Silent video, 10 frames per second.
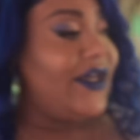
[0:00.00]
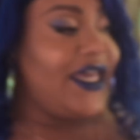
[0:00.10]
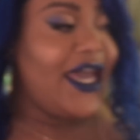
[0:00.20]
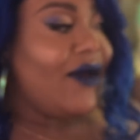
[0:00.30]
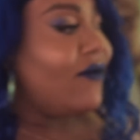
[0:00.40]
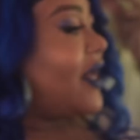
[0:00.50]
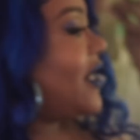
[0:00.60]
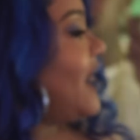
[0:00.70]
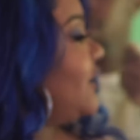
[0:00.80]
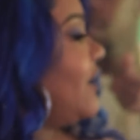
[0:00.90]
We can't run
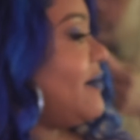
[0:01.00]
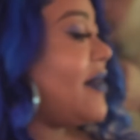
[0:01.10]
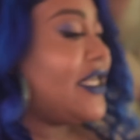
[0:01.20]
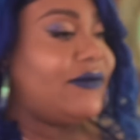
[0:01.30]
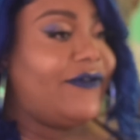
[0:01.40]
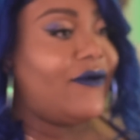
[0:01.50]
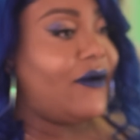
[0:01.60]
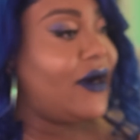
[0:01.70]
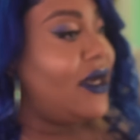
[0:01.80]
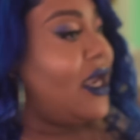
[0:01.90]
the corners
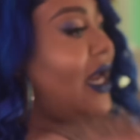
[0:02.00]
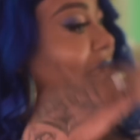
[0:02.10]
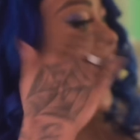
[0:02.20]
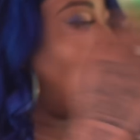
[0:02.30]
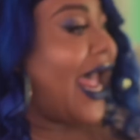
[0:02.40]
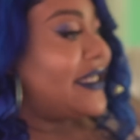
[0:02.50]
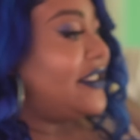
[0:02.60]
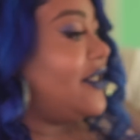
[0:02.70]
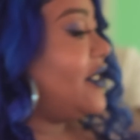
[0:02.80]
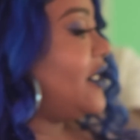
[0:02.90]
before. Like I
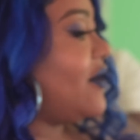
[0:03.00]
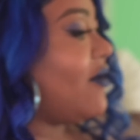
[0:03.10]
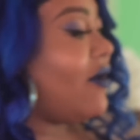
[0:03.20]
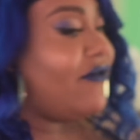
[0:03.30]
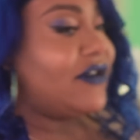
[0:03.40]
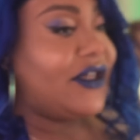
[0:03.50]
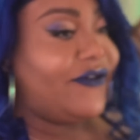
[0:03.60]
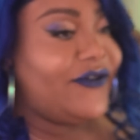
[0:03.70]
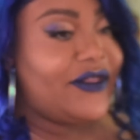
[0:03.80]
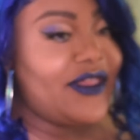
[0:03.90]
still need to go over
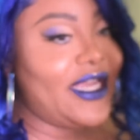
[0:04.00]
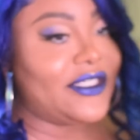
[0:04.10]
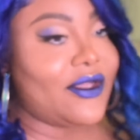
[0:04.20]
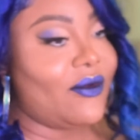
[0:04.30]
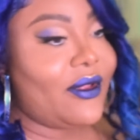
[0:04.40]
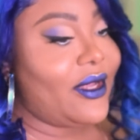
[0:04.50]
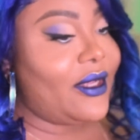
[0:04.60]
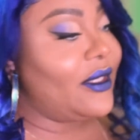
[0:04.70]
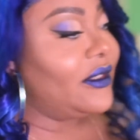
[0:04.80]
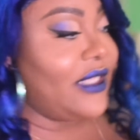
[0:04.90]
some things to the
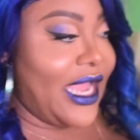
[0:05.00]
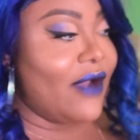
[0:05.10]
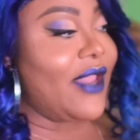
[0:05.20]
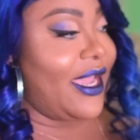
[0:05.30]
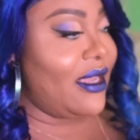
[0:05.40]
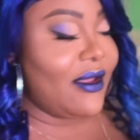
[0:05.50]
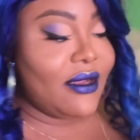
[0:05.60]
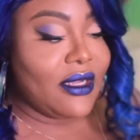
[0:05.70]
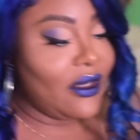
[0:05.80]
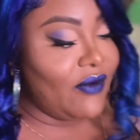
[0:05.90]
bench. Yeah, okay.
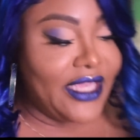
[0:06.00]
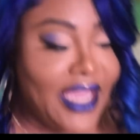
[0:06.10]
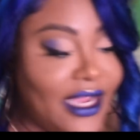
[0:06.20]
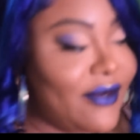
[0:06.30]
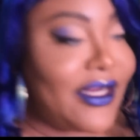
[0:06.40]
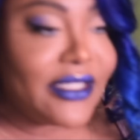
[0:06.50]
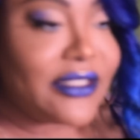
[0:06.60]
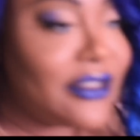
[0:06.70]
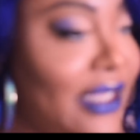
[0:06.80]
We can't do this.